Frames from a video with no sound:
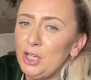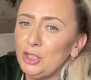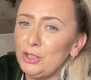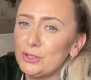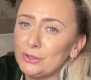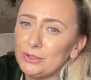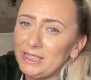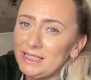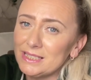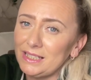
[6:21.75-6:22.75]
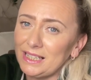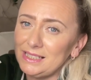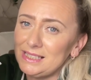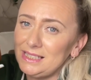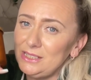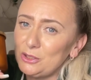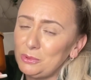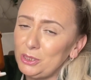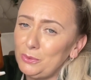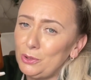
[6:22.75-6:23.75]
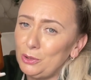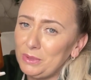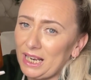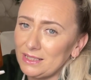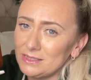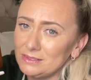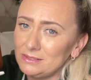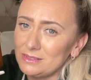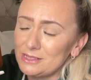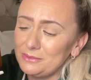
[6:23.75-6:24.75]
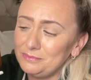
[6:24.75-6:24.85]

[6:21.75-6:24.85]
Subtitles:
You don't need to light DW Home candles.